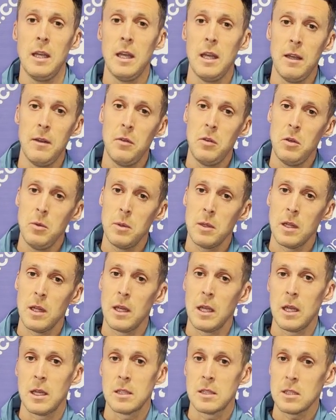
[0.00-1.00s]
If you would
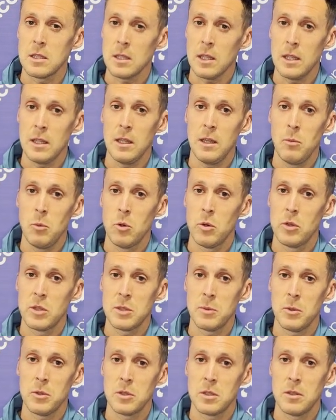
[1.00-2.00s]
like a slightly more
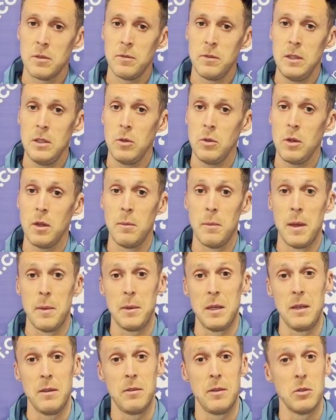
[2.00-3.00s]
responsive feel that
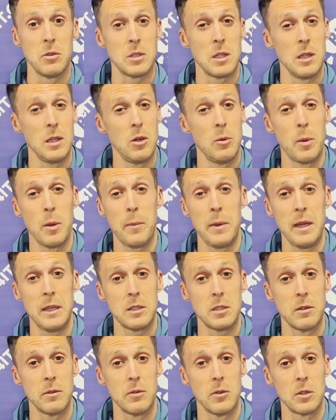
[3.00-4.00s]
maybe feels a little bit
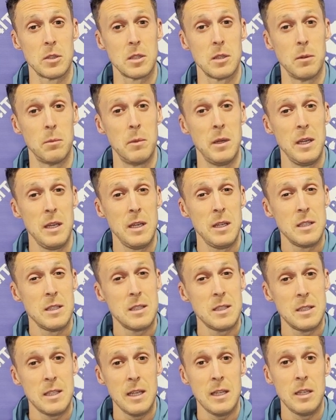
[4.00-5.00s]
better for some
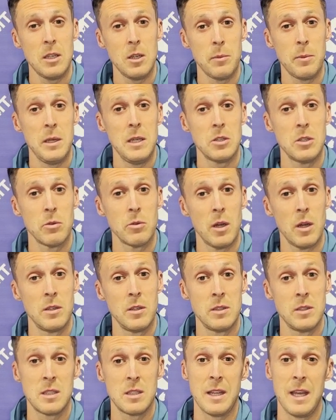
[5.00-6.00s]
steadier pace
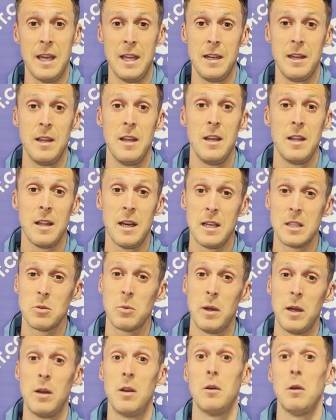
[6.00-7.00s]
runs, then
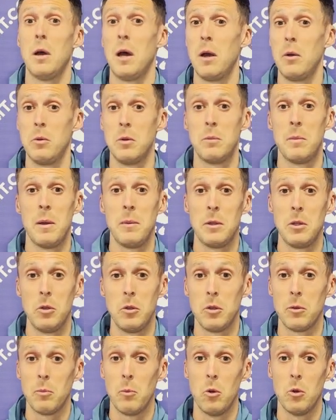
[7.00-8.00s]
that's where I would maybe
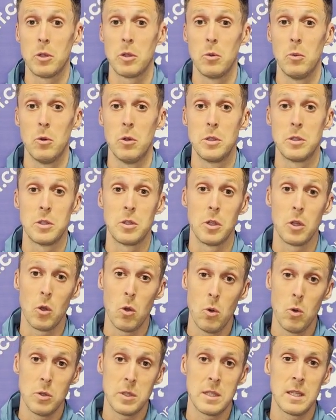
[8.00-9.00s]
look more towards the
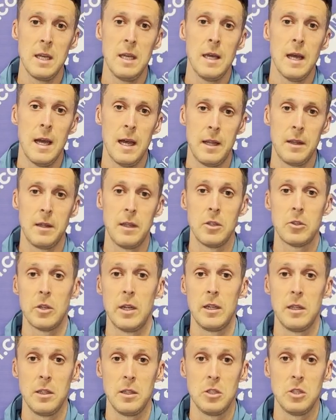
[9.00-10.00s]
Ghost and the
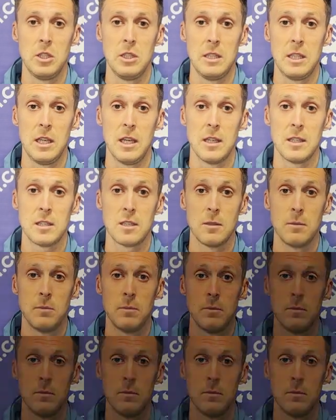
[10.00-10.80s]
Adrenaline GTS.